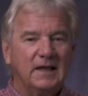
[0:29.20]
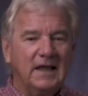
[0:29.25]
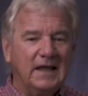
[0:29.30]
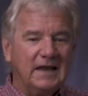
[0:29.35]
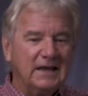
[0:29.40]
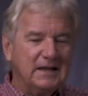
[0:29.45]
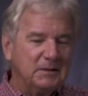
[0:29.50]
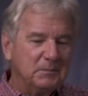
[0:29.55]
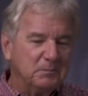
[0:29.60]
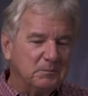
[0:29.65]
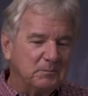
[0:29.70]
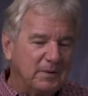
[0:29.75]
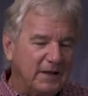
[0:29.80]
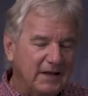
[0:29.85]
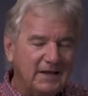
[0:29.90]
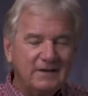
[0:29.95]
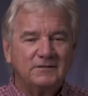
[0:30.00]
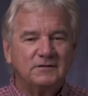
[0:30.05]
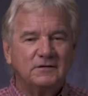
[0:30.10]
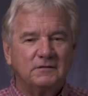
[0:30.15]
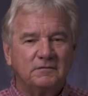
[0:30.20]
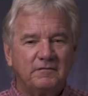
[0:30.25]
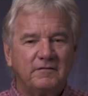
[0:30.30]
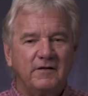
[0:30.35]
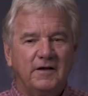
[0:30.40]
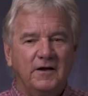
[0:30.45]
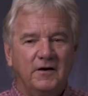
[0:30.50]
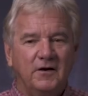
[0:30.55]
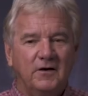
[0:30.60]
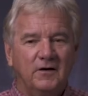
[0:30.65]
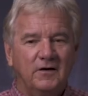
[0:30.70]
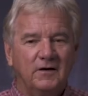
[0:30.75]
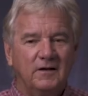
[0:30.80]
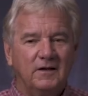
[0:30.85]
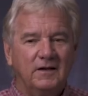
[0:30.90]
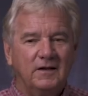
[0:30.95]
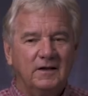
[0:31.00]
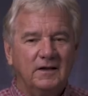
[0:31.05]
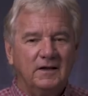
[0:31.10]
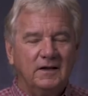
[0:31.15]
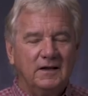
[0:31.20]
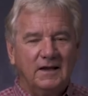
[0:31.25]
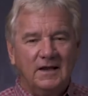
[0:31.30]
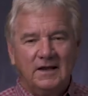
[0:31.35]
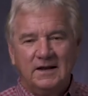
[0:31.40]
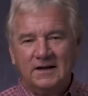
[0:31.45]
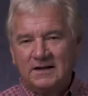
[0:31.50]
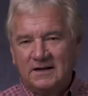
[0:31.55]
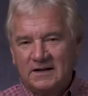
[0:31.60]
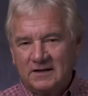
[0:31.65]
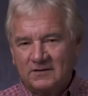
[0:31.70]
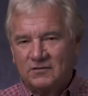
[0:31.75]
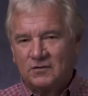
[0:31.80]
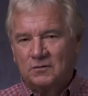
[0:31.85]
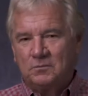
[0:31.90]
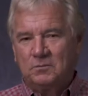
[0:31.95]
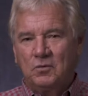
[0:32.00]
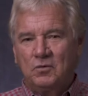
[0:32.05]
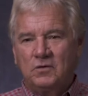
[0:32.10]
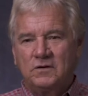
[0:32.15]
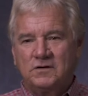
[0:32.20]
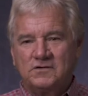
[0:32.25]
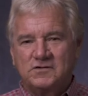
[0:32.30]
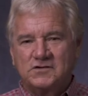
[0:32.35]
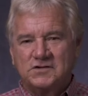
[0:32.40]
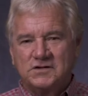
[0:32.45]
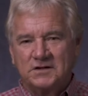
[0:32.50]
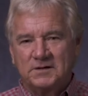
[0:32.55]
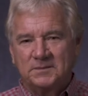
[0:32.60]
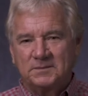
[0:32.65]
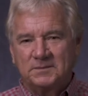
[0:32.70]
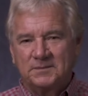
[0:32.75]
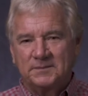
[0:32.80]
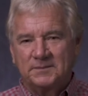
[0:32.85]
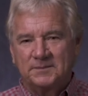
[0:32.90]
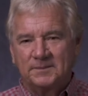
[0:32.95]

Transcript: and he pays the fare and he gets on board a ship